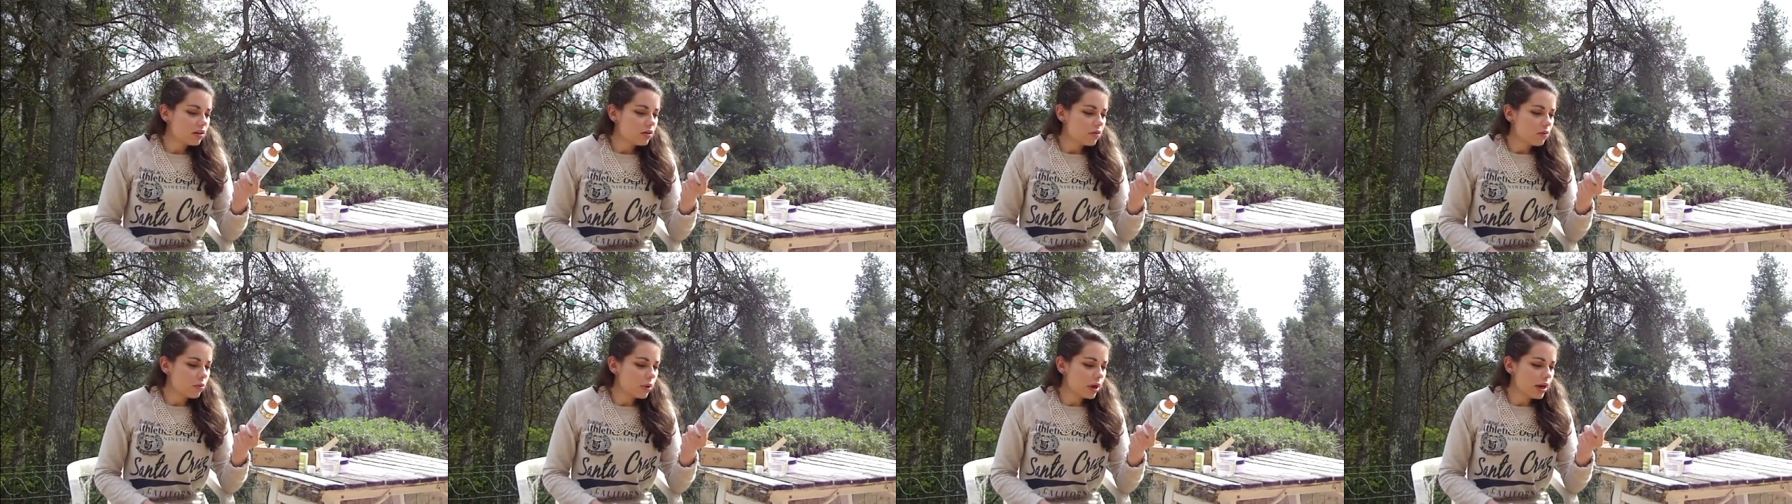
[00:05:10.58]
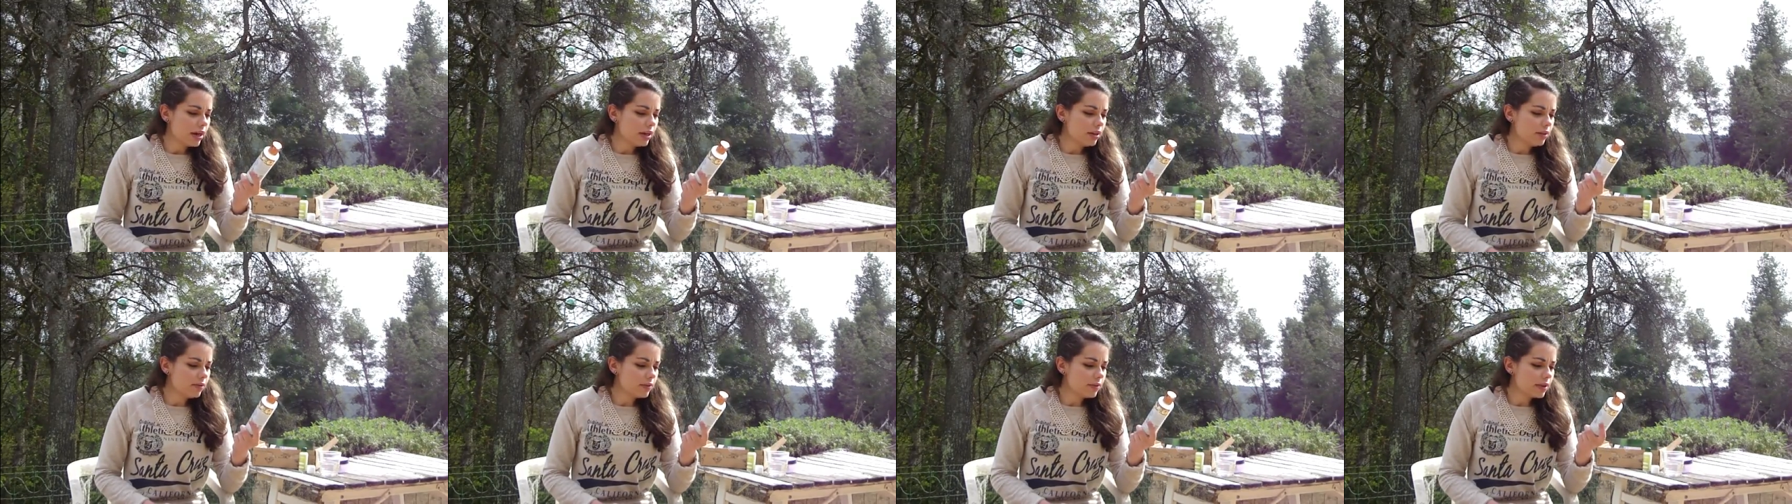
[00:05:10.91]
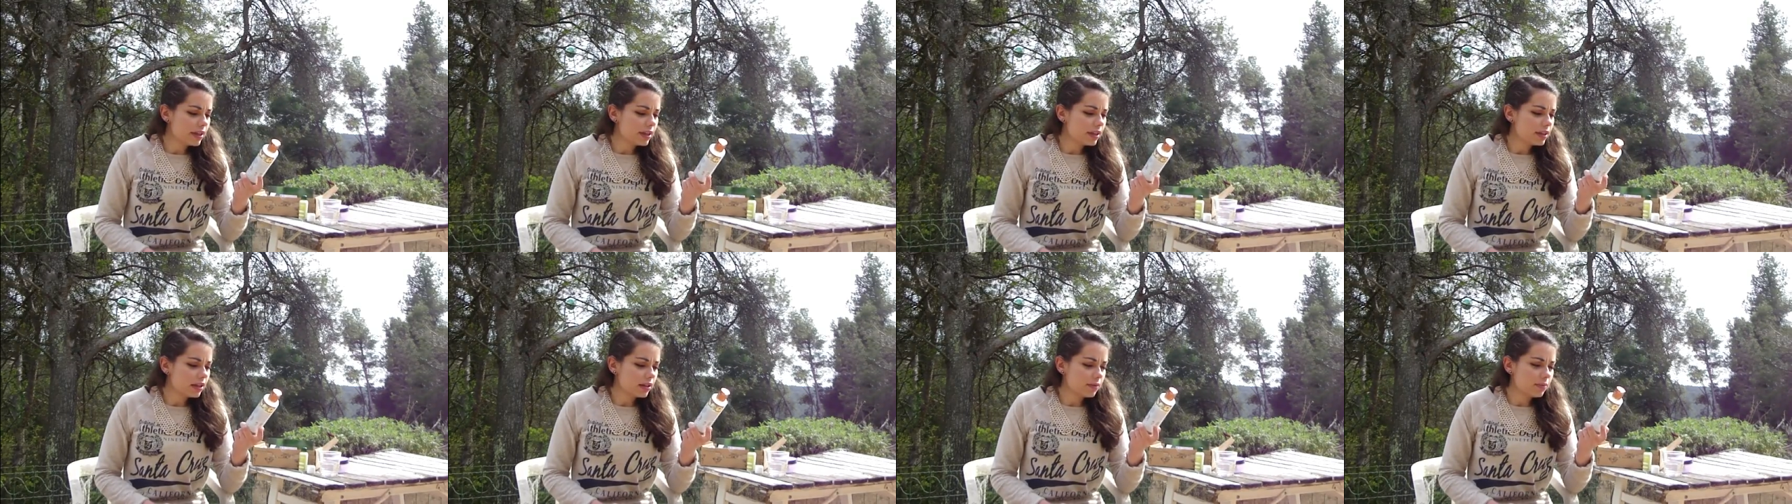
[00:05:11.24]
Why do
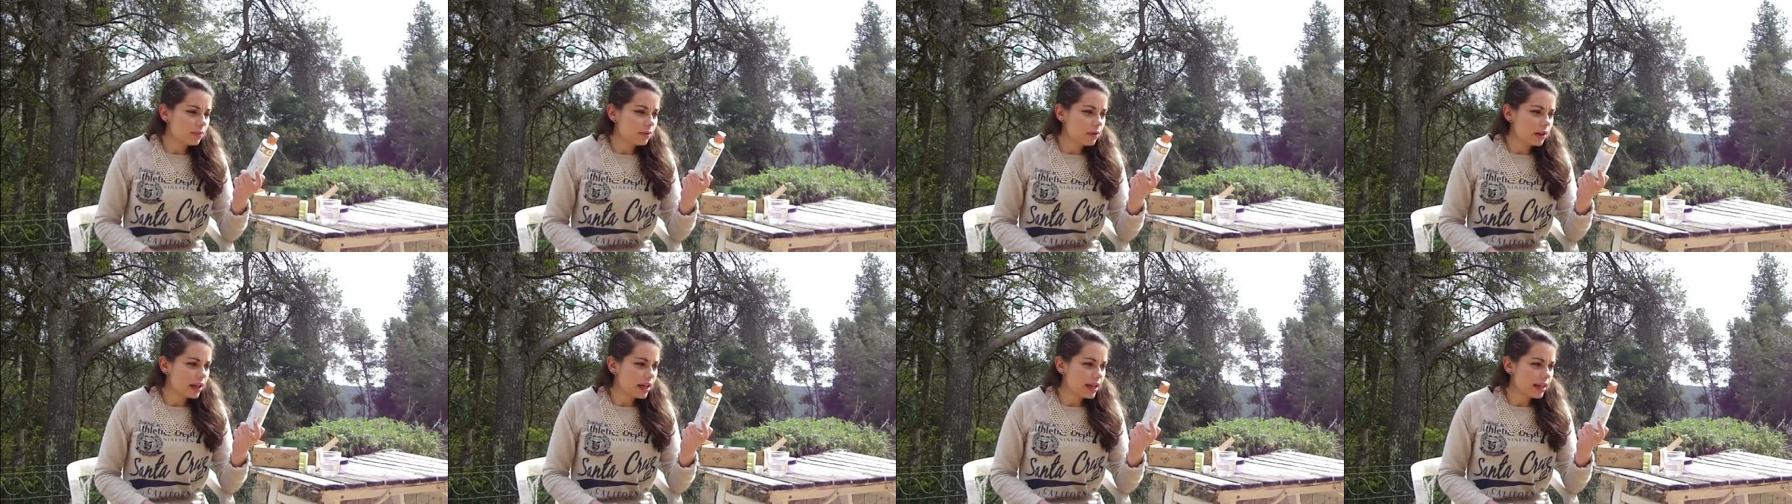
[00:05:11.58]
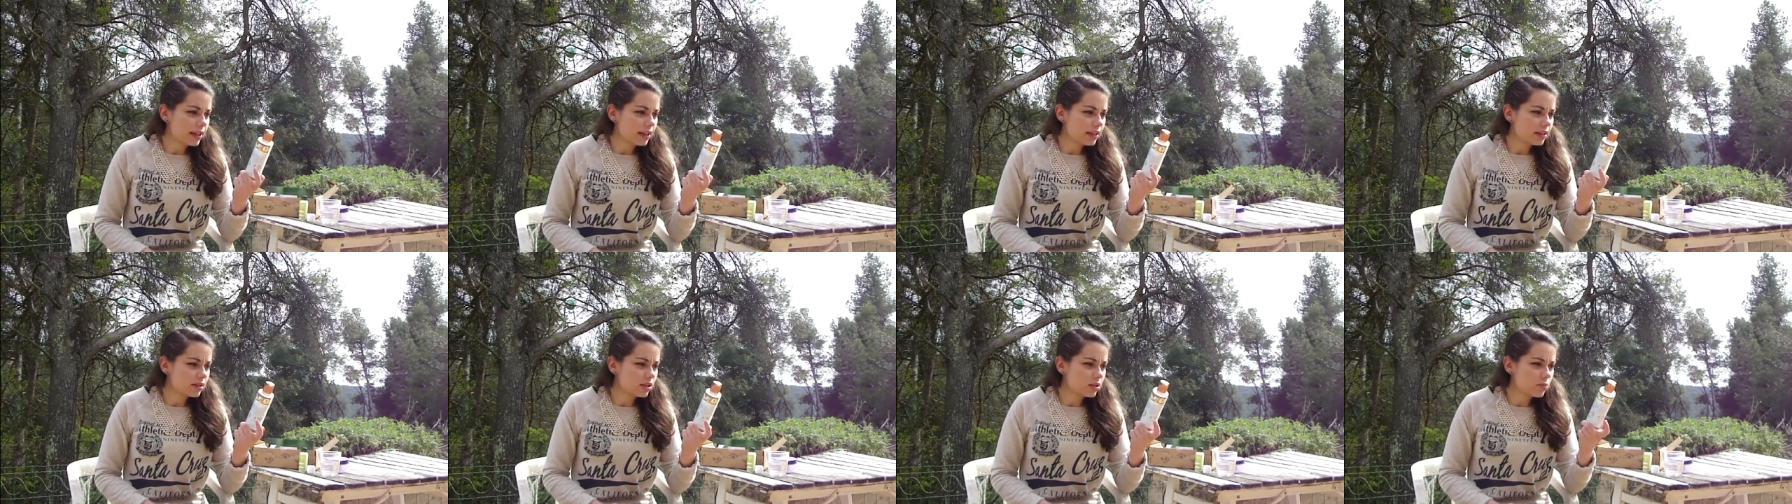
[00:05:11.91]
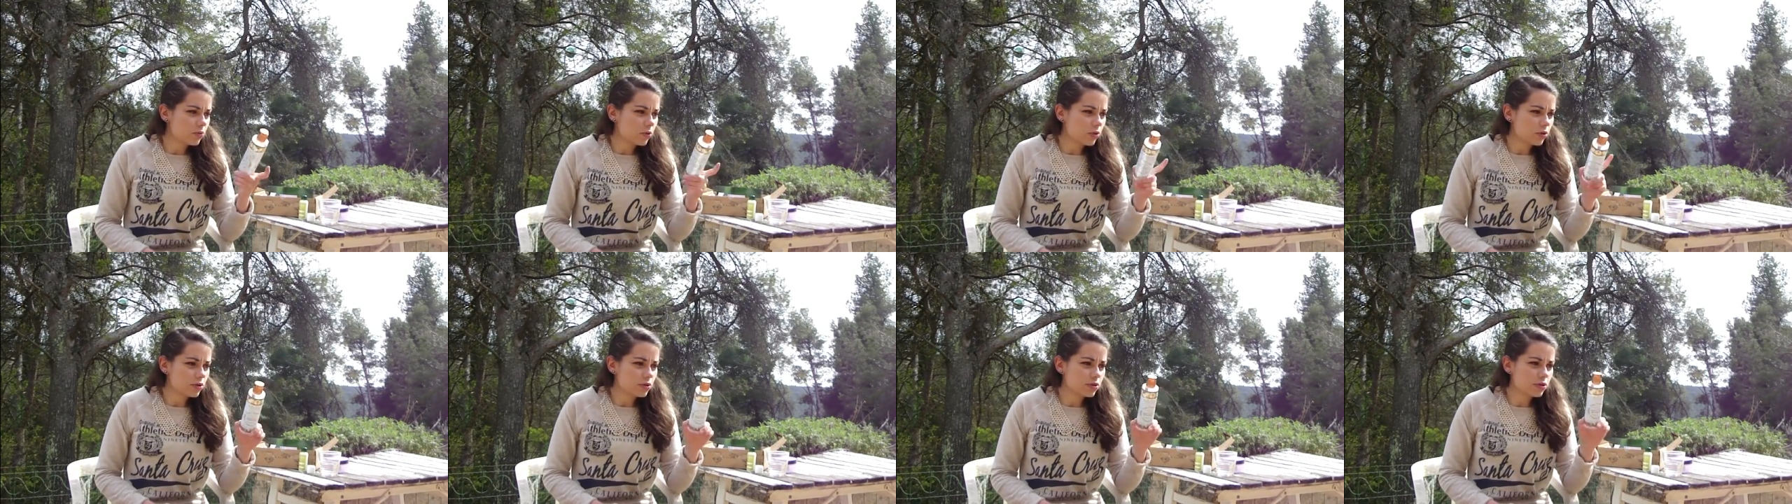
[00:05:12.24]
I keep liking those
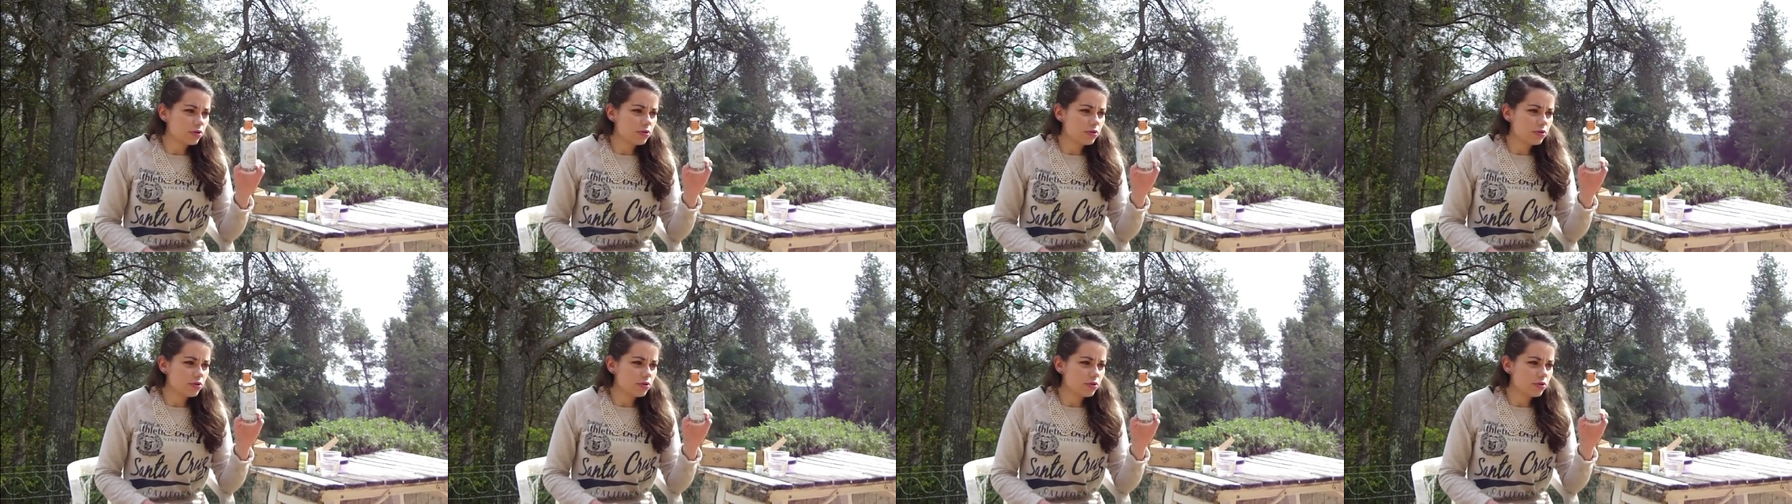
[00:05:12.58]
products?